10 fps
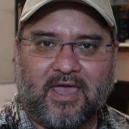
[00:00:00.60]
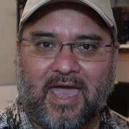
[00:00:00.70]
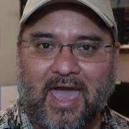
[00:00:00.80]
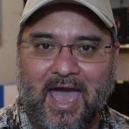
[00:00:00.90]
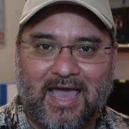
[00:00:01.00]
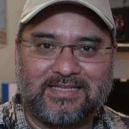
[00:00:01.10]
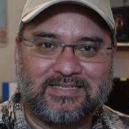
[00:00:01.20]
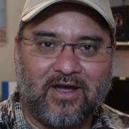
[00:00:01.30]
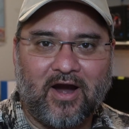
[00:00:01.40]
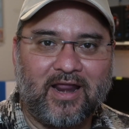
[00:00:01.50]
Hey guys,
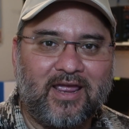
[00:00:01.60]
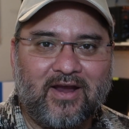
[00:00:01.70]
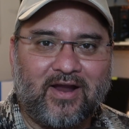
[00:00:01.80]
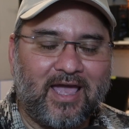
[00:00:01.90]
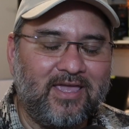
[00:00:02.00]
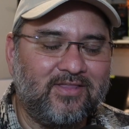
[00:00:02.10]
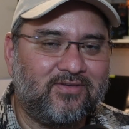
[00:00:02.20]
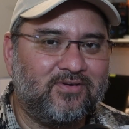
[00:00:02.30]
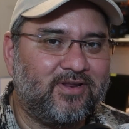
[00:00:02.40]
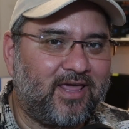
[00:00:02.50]
Garney here. How you
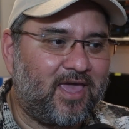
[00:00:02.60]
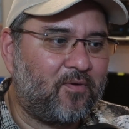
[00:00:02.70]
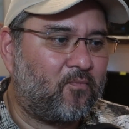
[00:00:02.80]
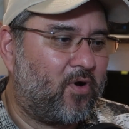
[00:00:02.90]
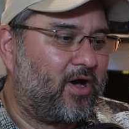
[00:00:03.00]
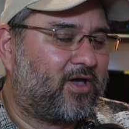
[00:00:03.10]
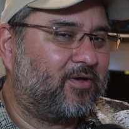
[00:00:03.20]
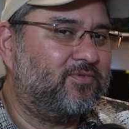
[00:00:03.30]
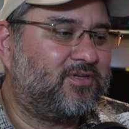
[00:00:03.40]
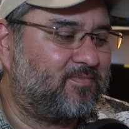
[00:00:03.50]
doing today?
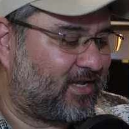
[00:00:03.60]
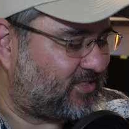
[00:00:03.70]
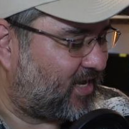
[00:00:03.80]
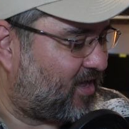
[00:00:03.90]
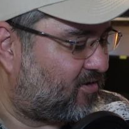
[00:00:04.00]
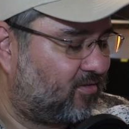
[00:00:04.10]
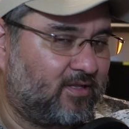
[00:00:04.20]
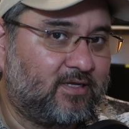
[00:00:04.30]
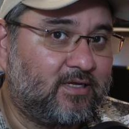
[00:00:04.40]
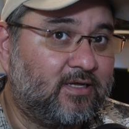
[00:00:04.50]
Welcome to my channel.
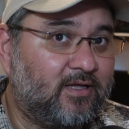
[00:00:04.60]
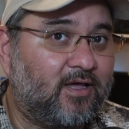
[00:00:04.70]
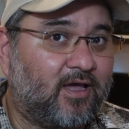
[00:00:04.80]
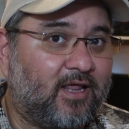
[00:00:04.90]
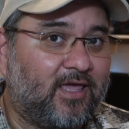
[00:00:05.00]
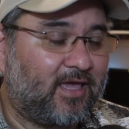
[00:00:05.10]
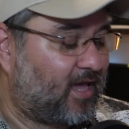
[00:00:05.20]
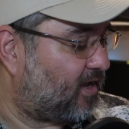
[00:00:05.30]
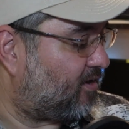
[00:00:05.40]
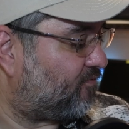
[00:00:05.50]
I'm gonna geek
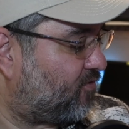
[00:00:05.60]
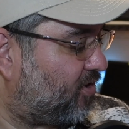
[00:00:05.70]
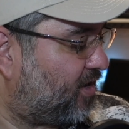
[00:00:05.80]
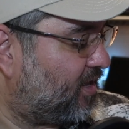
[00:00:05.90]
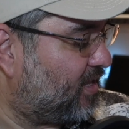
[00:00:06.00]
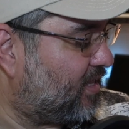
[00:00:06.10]
out here for you.